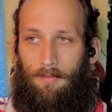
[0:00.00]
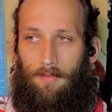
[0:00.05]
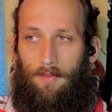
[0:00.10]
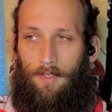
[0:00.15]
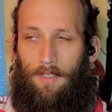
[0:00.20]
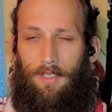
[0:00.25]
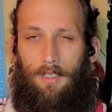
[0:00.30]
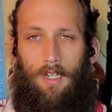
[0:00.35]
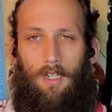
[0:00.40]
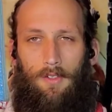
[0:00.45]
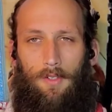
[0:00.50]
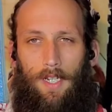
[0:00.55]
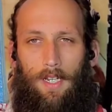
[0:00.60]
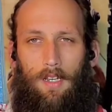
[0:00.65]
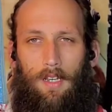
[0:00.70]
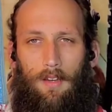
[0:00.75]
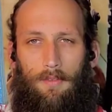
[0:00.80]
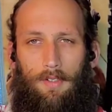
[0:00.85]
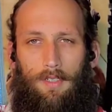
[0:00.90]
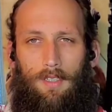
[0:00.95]
Star Trek
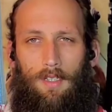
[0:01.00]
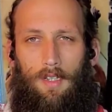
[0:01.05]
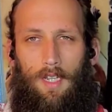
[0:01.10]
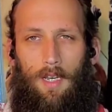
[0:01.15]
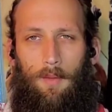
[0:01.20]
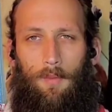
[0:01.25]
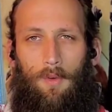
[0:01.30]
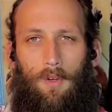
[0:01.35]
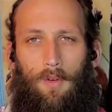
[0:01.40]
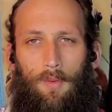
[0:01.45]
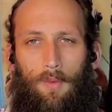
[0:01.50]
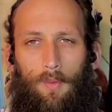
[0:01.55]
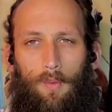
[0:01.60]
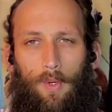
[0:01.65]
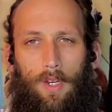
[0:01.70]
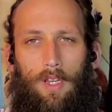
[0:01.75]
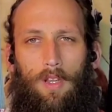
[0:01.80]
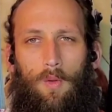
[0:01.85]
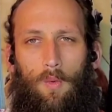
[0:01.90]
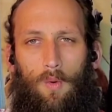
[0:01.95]
offers a lot more
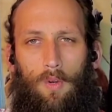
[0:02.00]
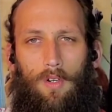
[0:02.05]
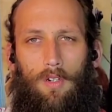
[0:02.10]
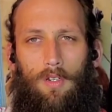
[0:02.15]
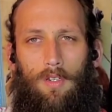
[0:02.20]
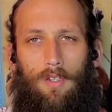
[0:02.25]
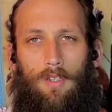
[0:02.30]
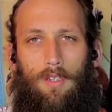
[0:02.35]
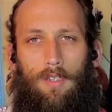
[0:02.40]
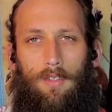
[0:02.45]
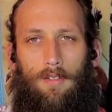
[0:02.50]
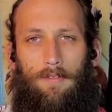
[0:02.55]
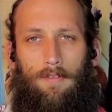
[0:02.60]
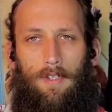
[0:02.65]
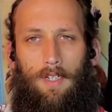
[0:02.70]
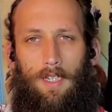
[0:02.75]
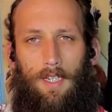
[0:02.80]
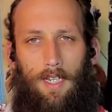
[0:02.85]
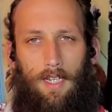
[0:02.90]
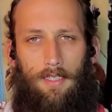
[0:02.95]
real-world
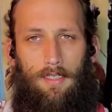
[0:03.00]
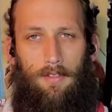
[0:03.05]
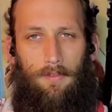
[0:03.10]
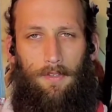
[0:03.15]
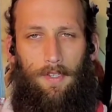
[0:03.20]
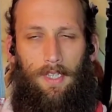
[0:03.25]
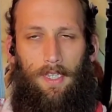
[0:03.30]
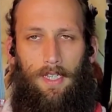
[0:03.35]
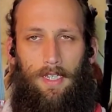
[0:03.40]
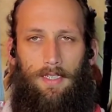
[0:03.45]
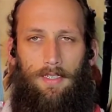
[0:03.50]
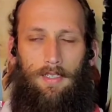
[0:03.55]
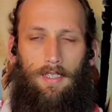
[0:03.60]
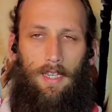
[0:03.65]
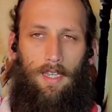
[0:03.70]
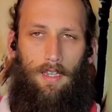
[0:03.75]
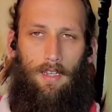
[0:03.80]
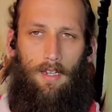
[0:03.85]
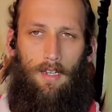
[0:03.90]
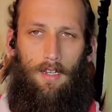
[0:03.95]
philosophy and
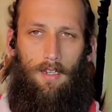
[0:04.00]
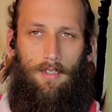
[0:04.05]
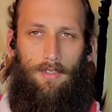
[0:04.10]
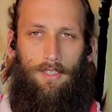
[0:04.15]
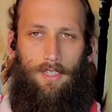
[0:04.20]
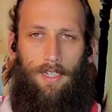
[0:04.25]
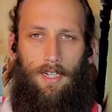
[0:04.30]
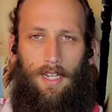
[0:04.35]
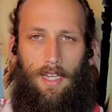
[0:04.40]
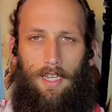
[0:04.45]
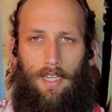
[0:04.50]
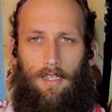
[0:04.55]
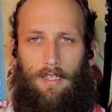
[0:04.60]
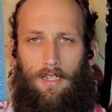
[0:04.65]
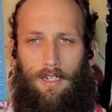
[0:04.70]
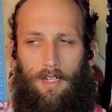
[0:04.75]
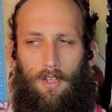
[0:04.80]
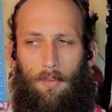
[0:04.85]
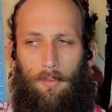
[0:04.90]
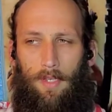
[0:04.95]
psychology
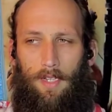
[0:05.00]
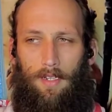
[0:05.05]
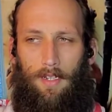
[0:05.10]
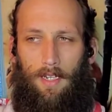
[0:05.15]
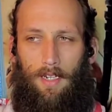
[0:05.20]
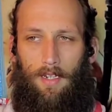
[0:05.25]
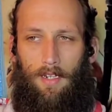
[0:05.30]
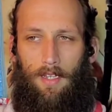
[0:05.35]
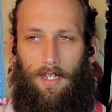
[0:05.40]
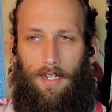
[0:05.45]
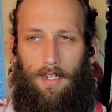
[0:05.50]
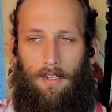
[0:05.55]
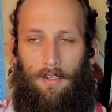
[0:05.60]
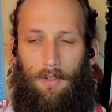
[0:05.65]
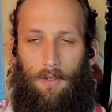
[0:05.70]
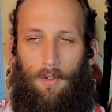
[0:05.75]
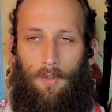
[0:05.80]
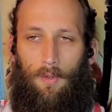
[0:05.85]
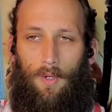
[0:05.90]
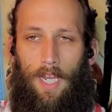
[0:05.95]
and ability to kind of
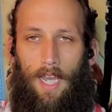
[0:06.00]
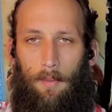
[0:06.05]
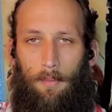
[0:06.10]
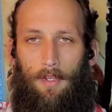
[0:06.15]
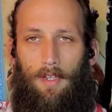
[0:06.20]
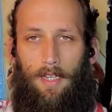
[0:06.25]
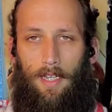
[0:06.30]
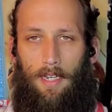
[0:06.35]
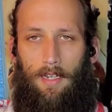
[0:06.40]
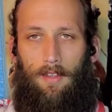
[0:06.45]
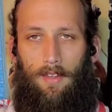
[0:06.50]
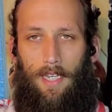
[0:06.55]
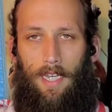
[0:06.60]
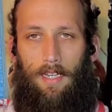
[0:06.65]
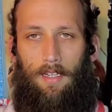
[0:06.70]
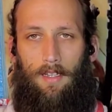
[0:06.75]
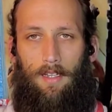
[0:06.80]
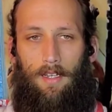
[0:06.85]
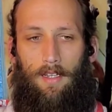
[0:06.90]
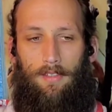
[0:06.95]
grapple into
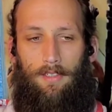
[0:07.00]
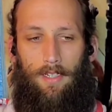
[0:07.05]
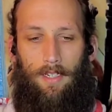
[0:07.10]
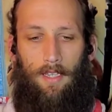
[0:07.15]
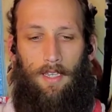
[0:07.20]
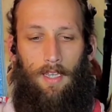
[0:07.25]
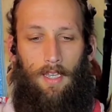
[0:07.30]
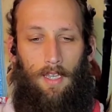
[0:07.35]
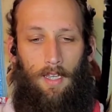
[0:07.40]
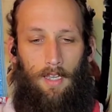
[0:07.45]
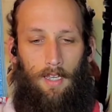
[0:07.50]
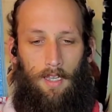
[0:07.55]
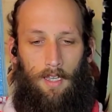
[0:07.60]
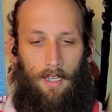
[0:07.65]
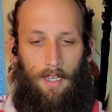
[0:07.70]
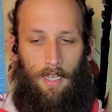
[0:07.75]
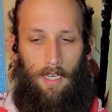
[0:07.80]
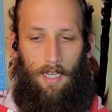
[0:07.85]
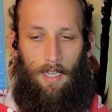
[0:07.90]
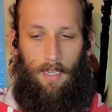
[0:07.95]
that logic.
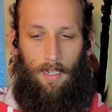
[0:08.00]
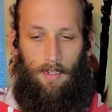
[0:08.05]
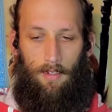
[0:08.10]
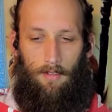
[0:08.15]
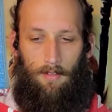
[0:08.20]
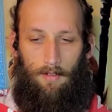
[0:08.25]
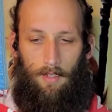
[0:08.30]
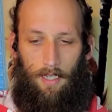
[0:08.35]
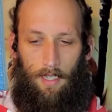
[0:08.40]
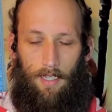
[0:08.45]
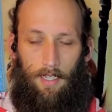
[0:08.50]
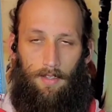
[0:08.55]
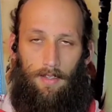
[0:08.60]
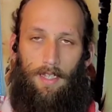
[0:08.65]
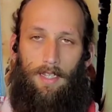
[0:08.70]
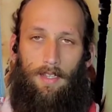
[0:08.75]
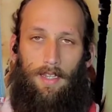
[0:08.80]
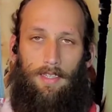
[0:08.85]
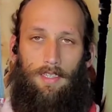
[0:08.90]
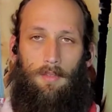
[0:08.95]
And again,
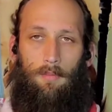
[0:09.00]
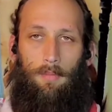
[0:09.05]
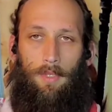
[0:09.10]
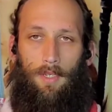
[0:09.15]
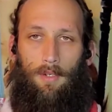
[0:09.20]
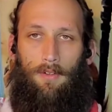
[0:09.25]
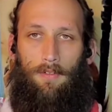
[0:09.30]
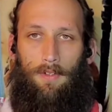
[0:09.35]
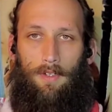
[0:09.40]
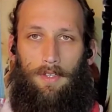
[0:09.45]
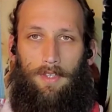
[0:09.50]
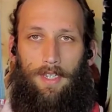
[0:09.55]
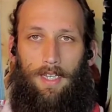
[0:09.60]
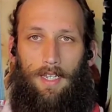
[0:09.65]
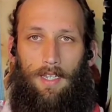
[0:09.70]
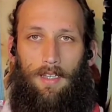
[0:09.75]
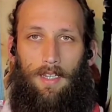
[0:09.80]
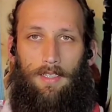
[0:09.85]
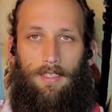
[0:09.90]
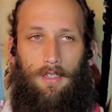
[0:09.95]
that's a beautiful
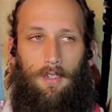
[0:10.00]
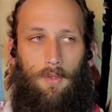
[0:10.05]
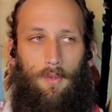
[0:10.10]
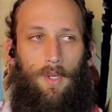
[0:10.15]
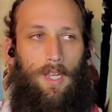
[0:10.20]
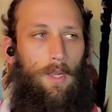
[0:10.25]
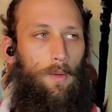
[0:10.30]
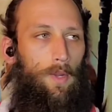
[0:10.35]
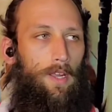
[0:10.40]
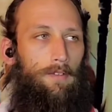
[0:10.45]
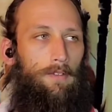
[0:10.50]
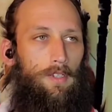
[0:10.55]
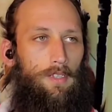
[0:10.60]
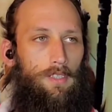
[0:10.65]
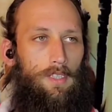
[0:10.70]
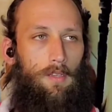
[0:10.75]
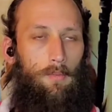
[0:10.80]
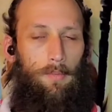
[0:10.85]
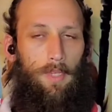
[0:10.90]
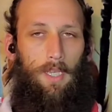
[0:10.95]
thing. That's a great way for
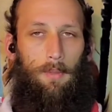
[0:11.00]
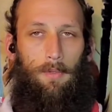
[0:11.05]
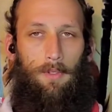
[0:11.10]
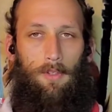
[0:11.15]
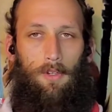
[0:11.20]
some people